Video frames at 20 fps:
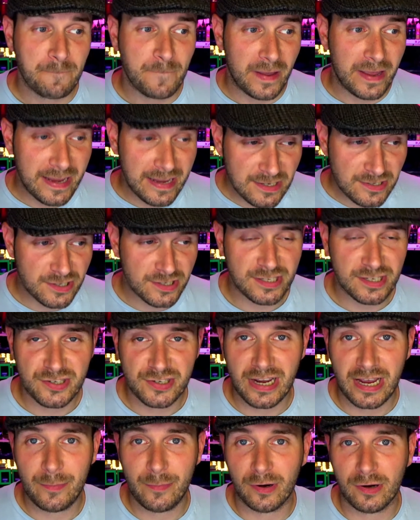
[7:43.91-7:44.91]
It is just a
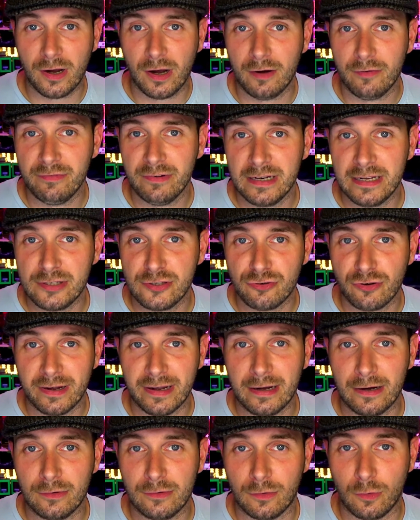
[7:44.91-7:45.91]
shame I can't really try
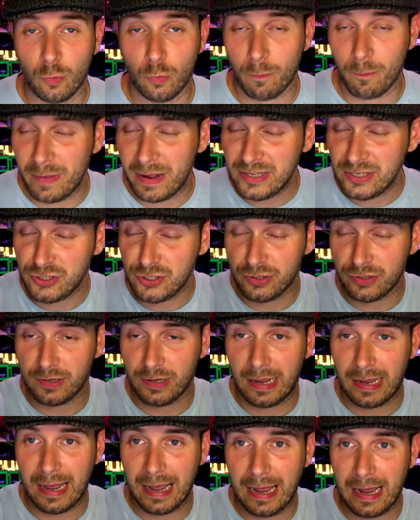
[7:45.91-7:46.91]
out or mention
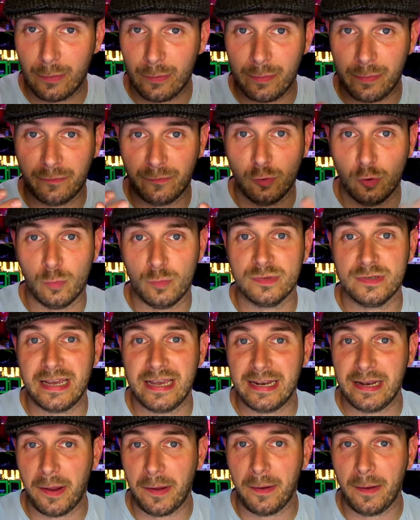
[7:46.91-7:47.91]
how it performs
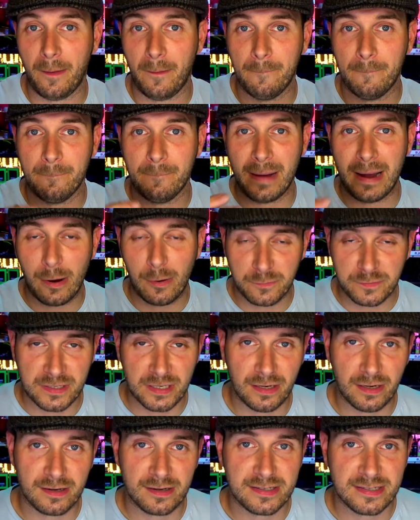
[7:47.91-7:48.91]
in a mouth to
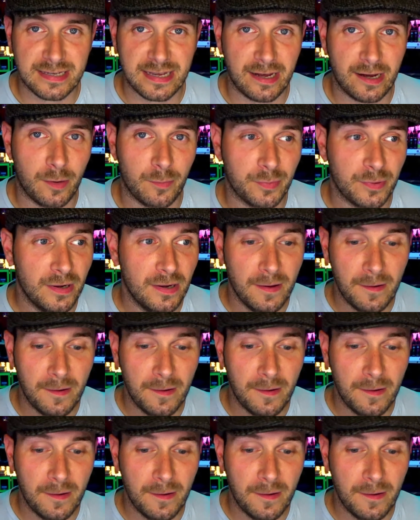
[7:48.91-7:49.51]
lung setup.